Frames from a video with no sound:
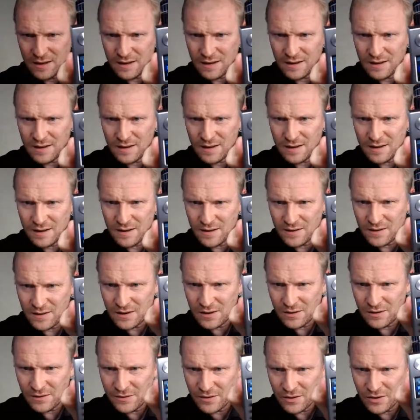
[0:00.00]
I don't
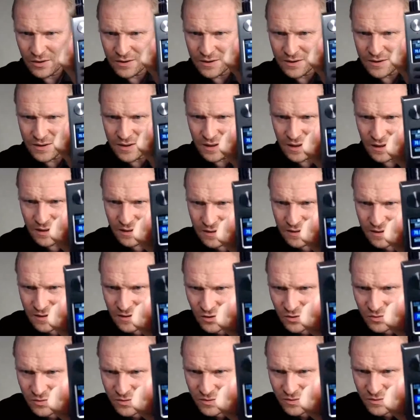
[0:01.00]
know if you can see it,
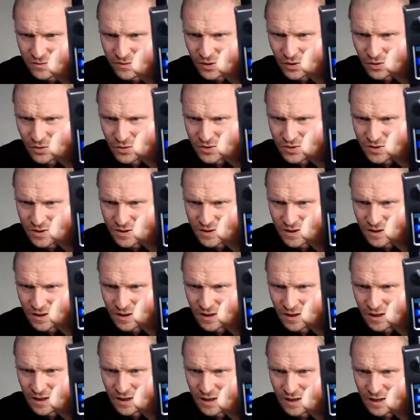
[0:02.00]
so focuses
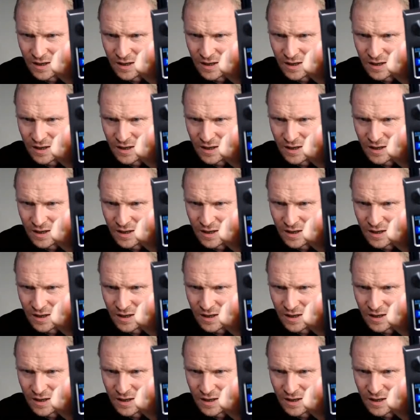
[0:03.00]
in.